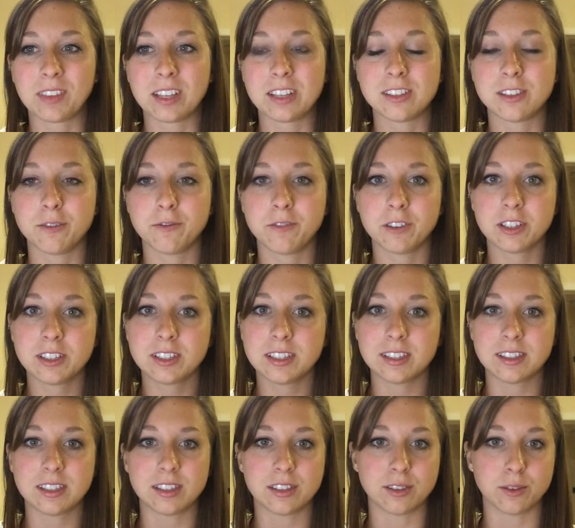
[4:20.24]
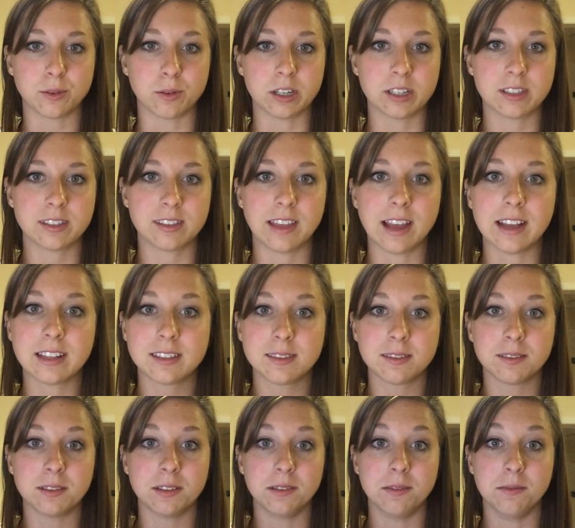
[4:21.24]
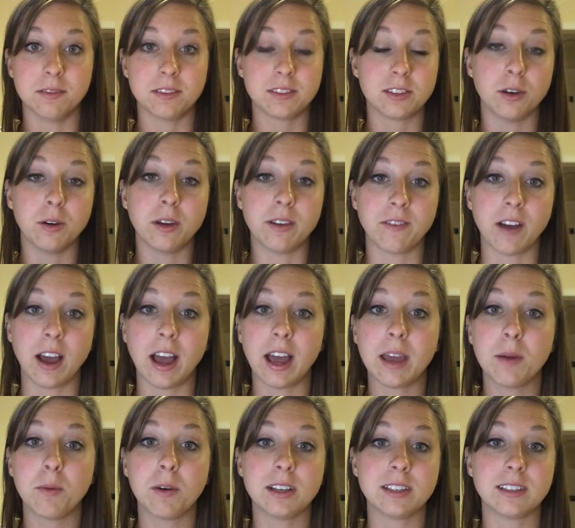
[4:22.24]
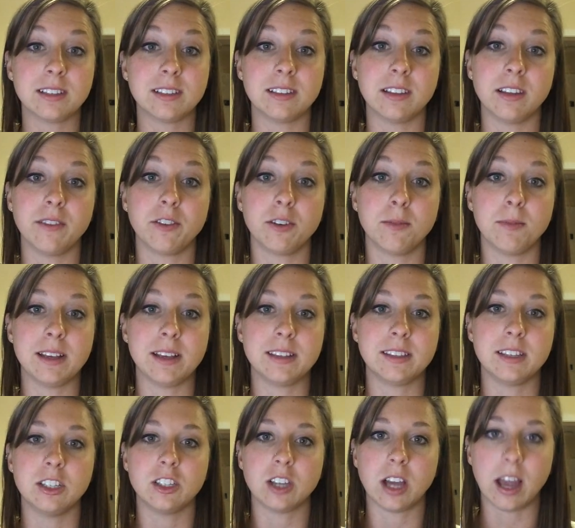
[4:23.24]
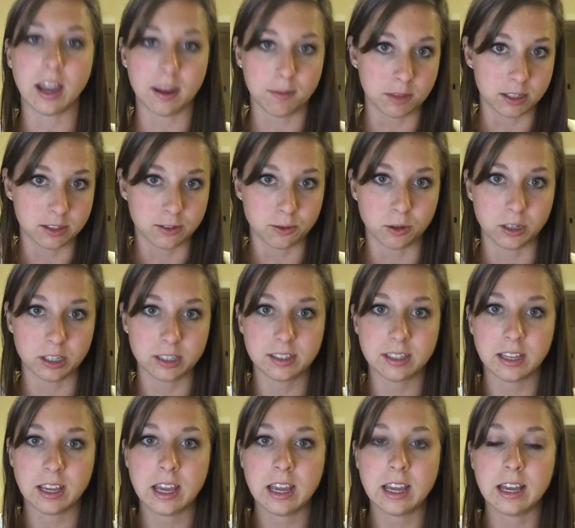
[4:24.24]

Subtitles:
So first is the source. So if I want to deliver a message, I'm the source.